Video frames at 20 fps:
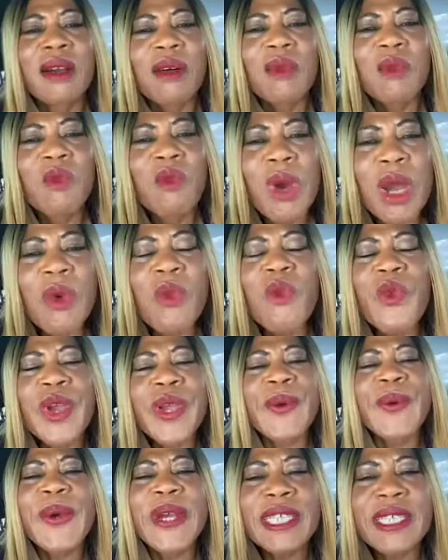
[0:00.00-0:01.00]
When we
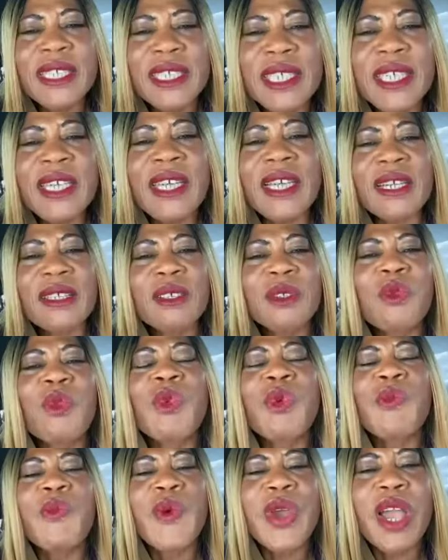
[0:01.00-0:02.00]
were sinners, we
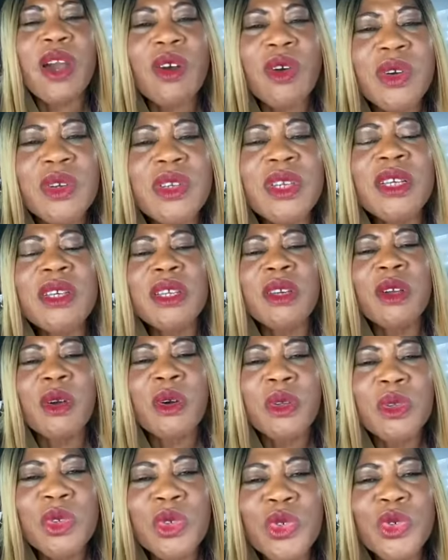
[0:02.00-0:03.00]
were under the
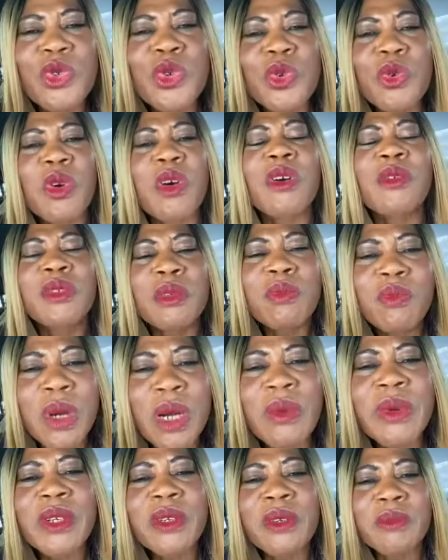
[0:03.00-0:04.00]
control of the
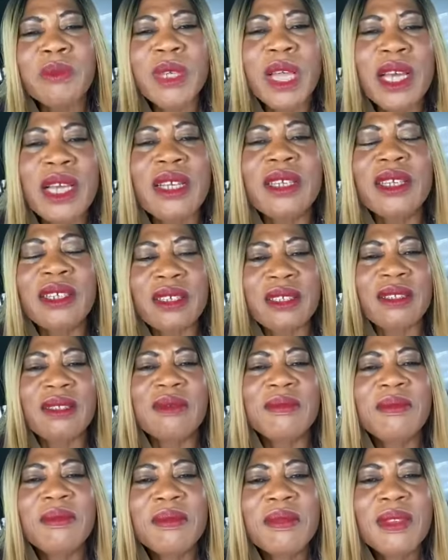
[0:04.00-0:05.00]
power of darkness.
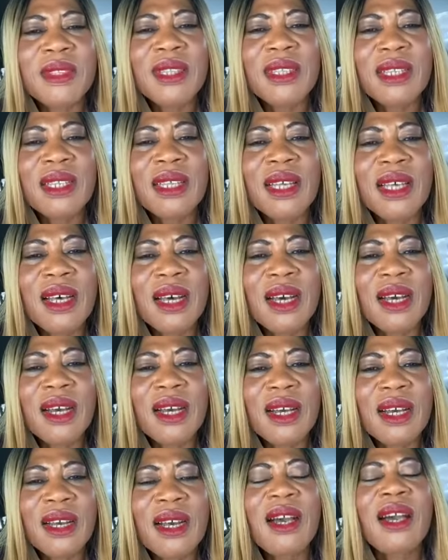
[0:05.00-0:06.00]

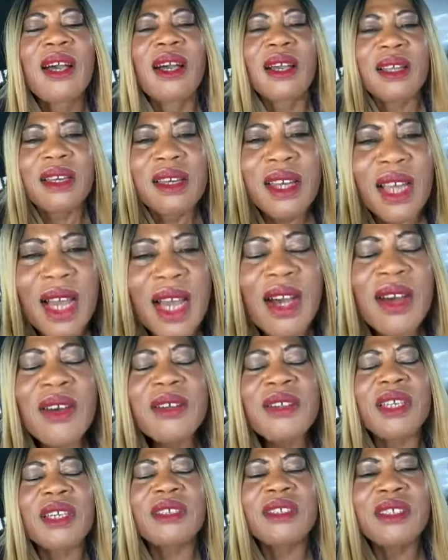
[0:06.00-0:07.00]
Now
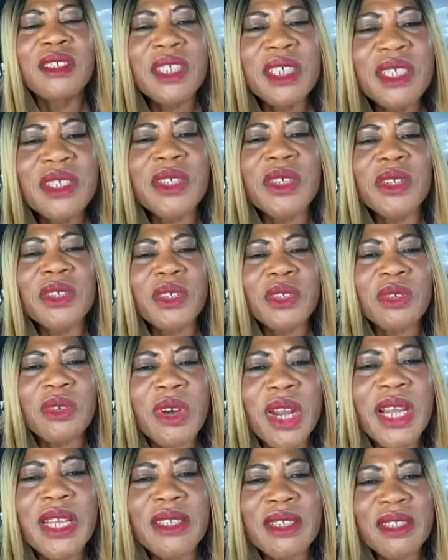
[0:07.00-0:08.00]
that Jesus
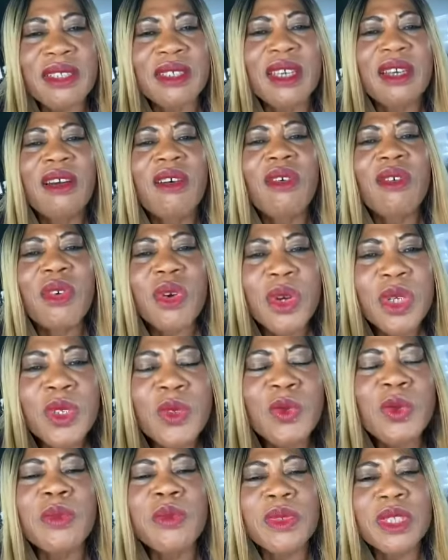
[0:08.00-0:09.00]
Christ rose
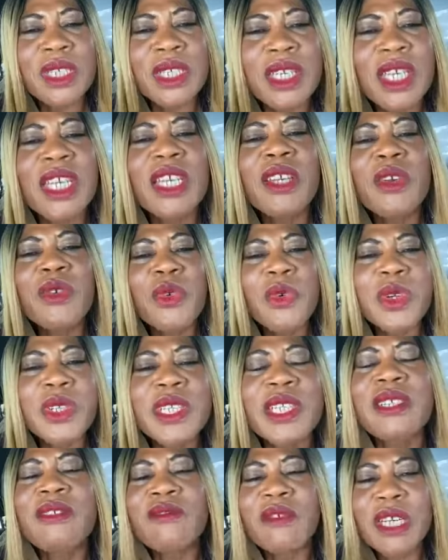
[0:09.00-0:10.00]
from death, he rose
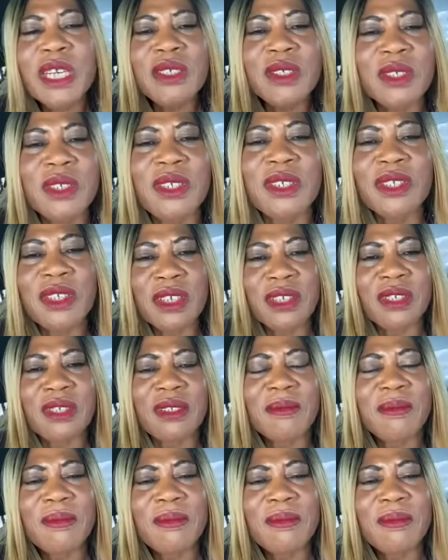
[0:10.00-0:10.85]
in righteousness.